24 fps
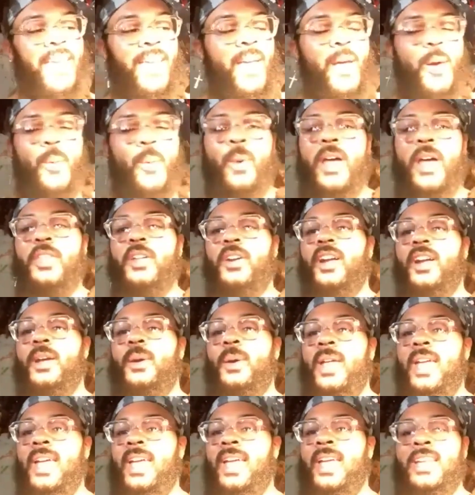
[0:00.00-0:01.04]
Whether
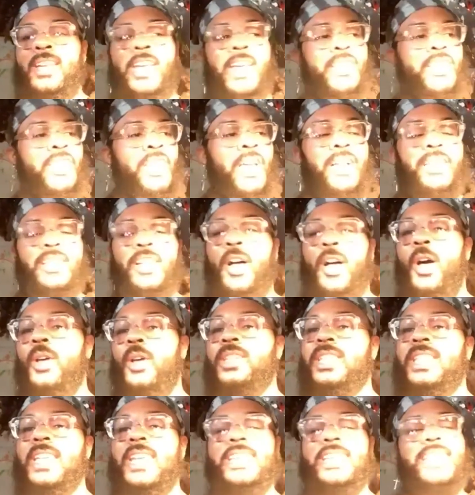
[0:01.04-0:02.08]
it took the whole
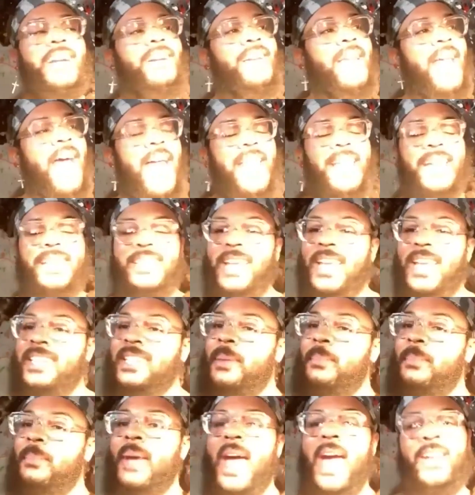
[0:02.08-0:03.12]
season or not, it doesn't
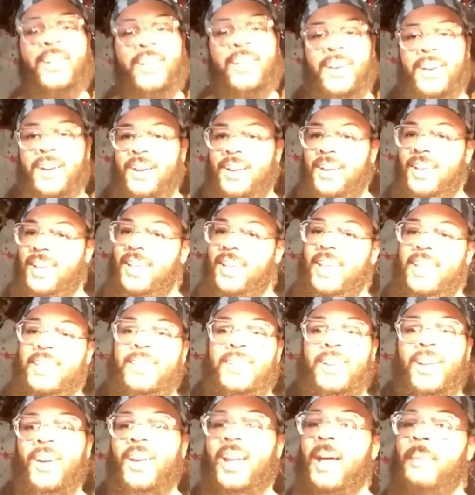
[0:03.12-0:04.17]
matter. You
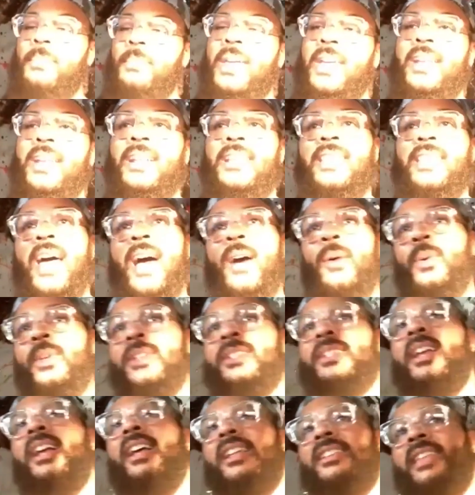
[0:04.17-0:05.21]
know what I mean? And that was
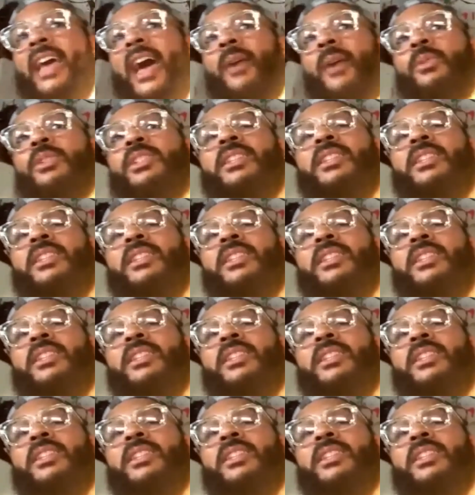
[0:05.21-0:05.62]
the